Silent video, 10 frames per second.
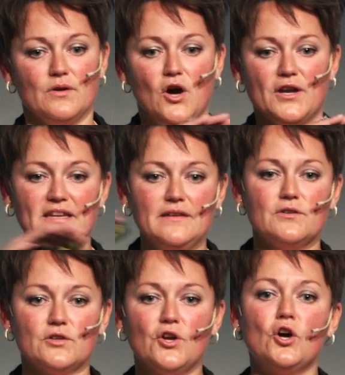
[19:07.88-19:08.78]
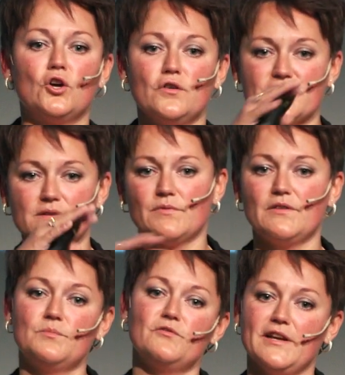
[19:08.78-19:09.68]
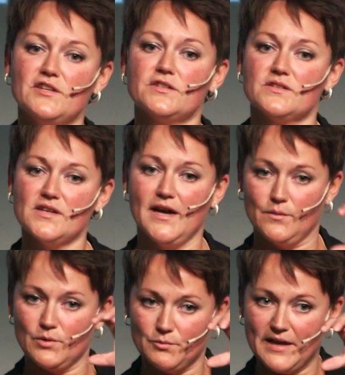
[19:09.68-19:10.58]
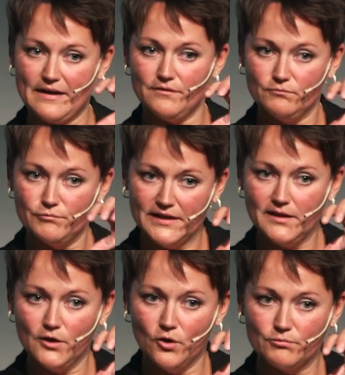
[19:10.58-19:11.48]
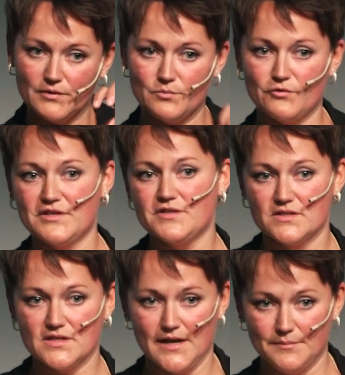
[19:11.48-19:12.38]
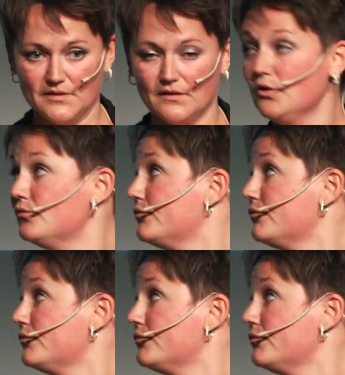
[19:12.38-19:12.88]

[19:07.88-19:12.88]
uneven curves in reverberation time, where we have a really long reverberation time in the low